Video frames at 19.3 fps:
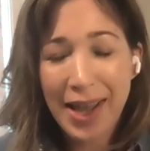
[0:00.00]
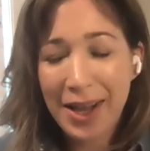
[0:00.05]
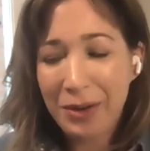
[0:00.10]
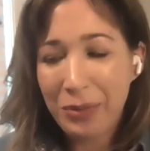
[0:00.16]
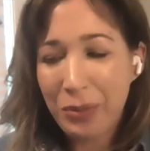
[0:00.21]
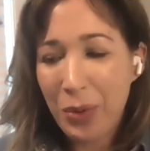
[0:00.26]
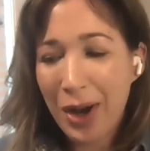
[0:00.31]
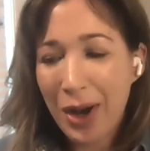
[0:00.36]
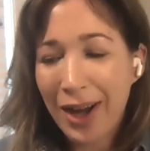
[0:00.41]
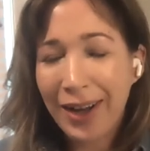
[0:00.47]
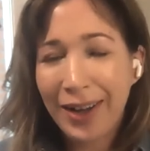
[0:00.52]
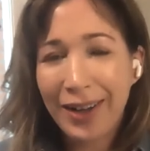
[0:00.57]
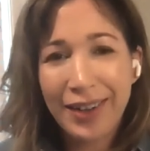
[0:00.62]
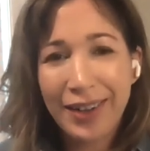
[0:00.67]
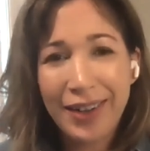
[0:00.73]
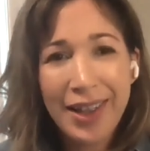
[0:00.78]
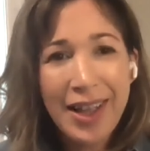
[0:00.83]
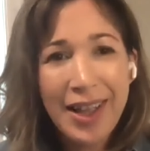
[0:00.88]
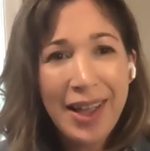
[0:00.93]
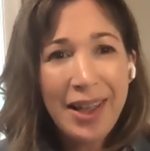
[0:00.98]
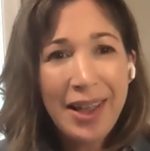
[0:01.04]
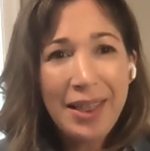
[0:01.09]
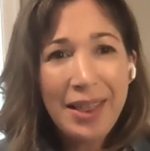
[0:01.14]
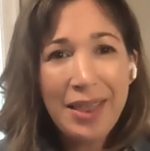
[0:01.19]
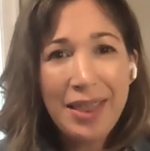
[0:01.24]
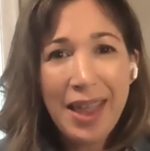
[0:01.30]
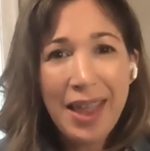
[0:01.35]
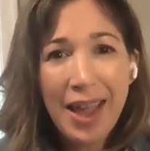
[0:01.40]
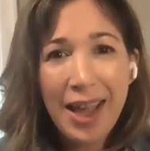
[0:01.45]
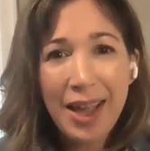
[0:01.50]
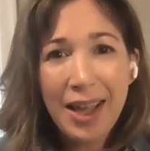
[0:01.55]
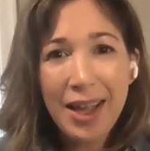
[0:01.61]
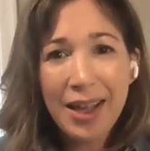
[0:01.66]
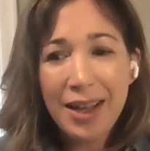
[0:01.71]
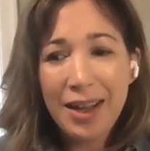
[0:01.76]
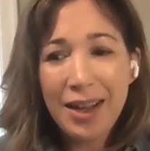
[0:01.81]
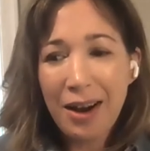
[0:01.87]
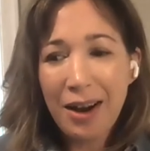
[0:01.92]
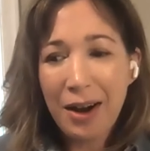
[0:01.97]
And while
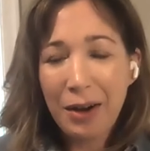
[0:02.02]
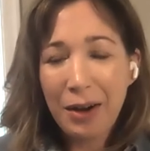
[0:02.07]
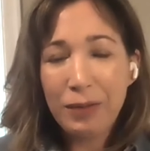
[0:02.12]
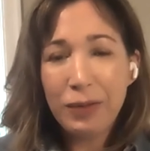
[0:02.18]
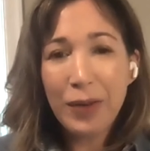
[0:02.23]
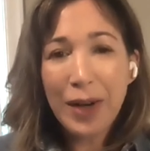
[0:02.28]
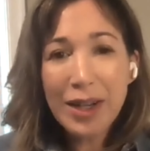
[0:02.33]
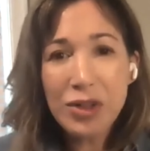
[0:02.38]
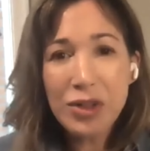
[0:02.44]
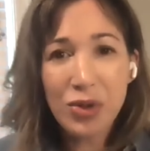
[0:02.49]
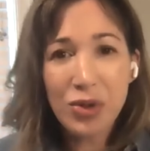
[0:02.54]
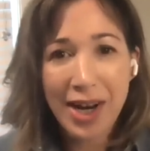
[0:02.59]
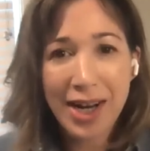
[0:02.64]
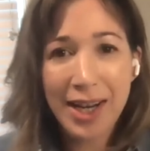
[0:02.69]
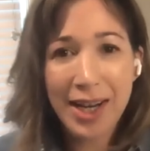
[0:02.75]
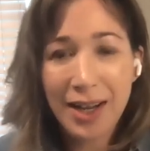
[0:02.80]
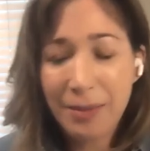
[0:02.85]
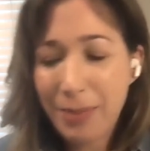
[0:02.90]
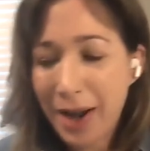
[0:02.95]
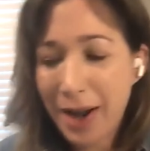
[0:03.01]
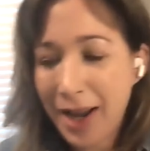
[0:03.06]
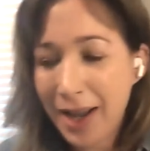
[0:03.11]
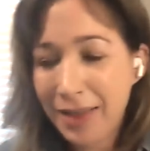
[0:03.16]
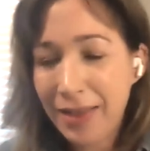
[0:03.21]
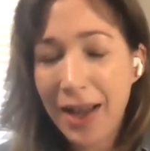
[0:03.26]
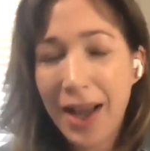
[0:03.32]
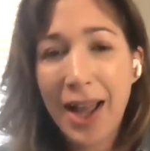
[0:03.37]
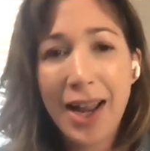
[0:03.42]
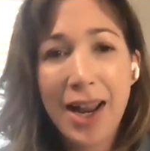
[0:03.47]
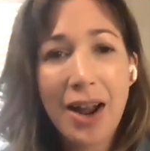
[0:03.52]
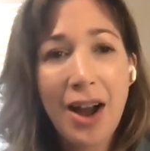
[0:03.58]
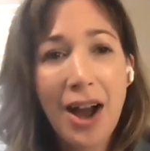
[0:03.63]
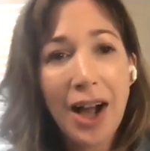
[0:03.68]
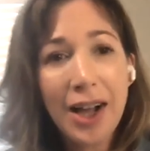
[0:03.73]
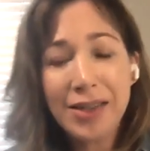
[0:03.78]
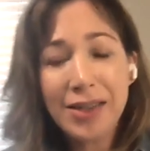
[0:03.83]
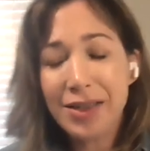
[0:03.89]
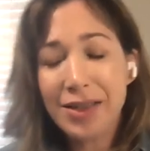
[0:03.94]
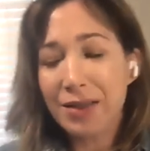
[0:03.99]
they are frustrated by the high
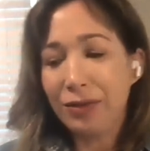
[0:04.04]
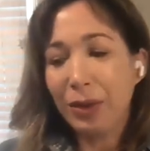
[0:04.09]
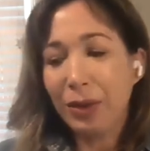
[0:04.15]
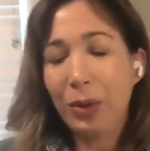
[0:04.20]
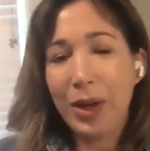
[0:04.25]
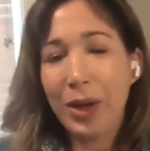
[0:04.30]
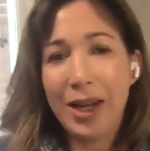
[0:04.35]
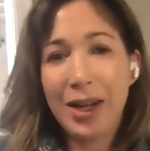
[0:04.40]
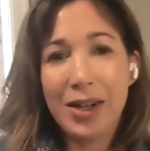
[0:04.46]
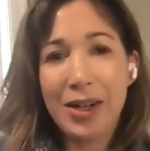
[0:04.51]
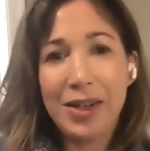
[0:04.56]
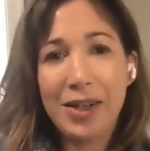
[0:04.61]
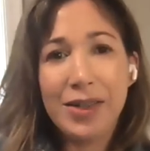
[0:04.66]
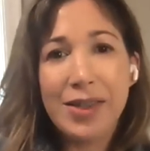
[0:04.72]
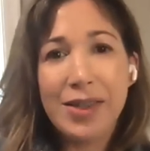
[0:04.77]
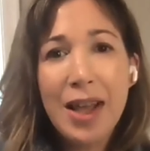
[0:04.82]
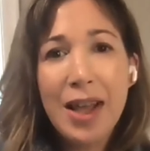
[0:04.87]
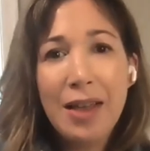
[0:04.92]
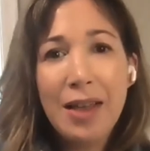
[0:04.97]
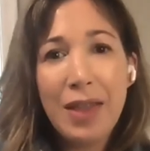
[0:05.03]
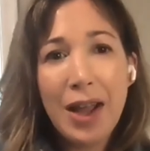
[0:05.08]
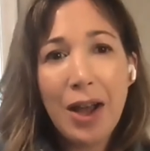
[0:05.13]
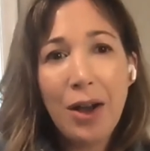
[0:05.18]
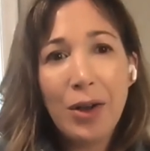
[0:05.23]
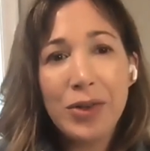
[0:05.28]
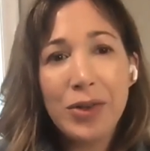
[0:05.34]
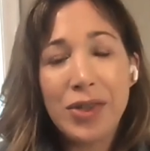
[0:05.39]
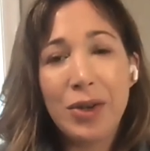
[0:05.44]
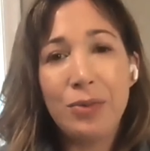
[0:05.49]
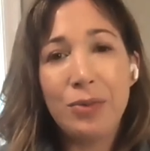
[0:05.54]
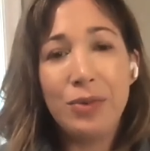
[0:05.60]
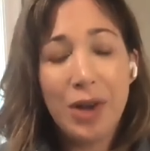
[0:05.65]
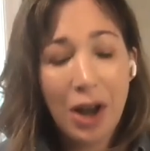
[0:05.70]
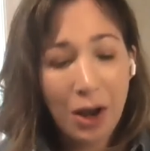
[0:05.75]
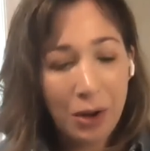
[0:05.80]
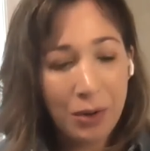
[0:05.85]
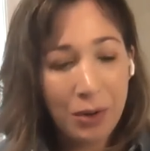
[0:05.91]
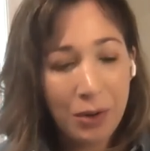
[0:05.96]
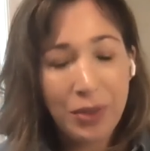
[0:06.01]
cost of lawyers, they also
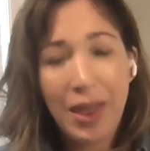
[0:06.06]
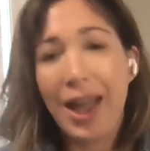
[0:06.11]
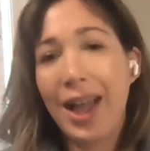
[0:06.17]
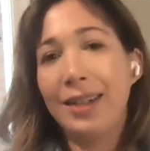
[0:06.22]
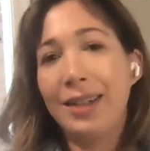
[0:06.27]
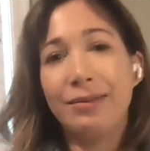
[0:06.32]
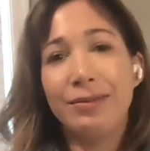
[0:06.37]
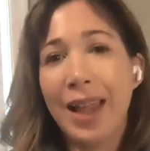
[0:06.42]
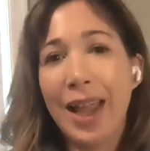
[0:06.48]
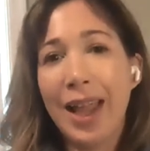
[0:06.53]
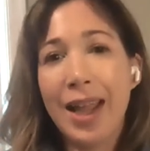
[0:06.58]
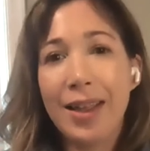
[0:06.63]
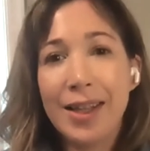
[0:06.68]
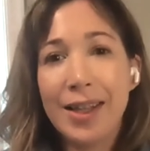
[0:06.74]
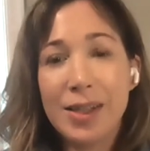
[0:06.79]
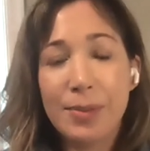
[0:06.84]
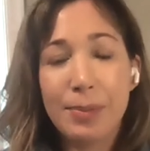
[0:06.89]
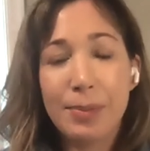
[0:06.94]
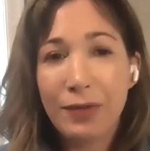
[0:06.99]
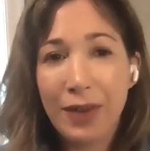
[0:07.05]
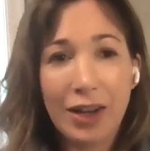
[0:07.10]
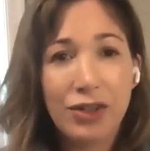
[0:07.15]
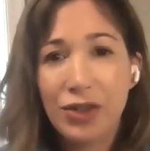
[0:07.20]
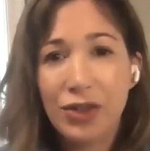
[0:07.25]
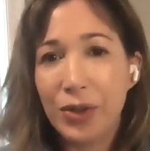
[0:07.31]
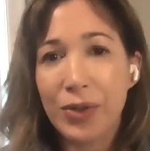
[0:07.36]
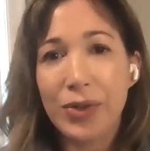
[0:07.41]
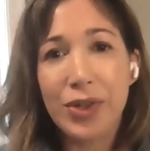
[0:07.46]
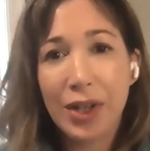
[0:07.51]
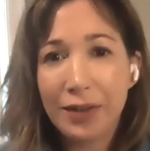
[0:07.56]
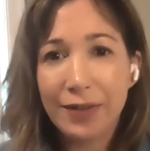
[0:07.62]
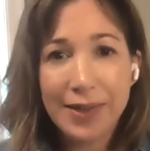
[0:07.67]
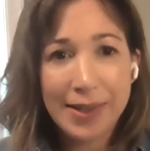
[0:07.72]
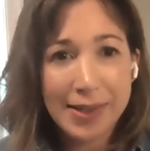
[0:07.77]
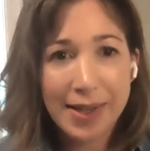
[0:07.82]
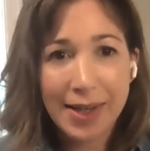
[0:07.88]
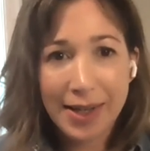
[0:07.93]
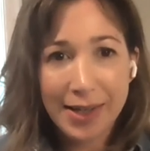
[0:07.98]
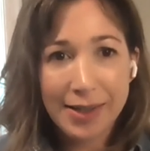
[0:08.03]
know that it's professional
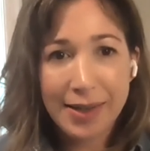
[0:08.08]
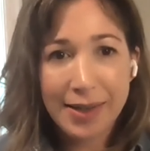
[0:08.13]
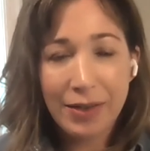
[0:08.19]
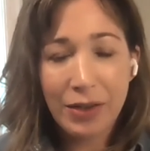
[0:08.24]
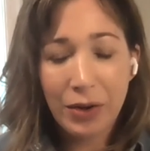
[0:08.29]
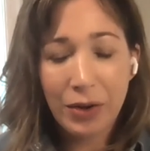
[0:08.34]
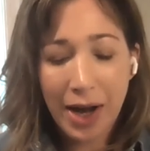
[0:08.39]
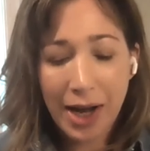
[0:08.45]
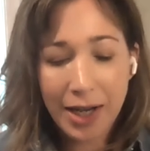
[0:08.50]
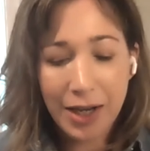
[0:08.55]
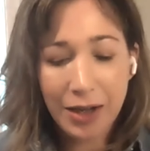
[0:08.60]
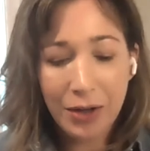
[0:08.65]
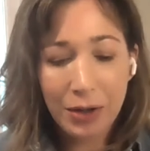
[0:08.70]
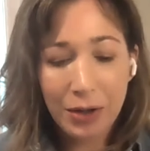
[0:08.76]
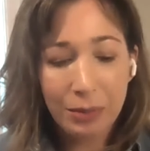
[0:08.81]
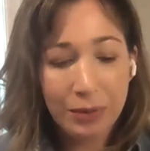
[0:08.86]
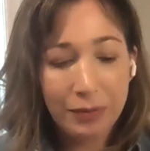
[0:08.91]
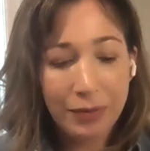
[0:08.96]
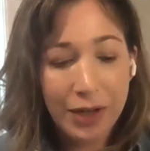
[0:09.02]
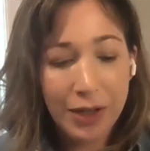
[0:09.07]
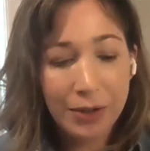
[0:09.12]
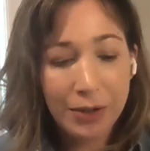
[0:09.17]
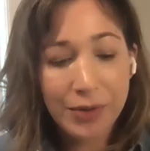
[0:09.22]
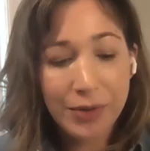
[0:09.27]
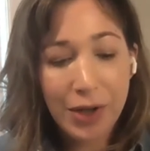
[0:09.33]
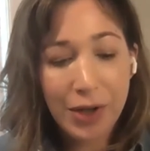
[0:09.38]
services and they're getting good reviews.